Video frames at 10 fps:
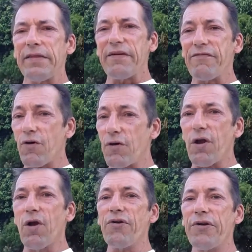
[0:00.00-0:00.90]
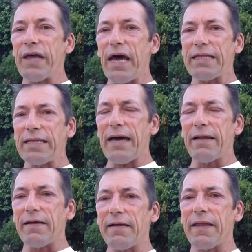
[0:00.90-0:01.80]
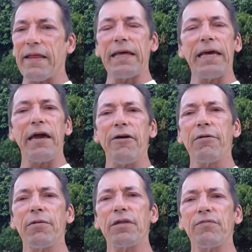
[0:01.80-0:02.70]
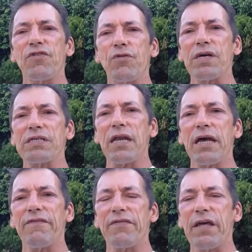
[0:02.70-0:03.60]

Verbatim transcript: They've learned a talent that they can carry with them for the rest of their life.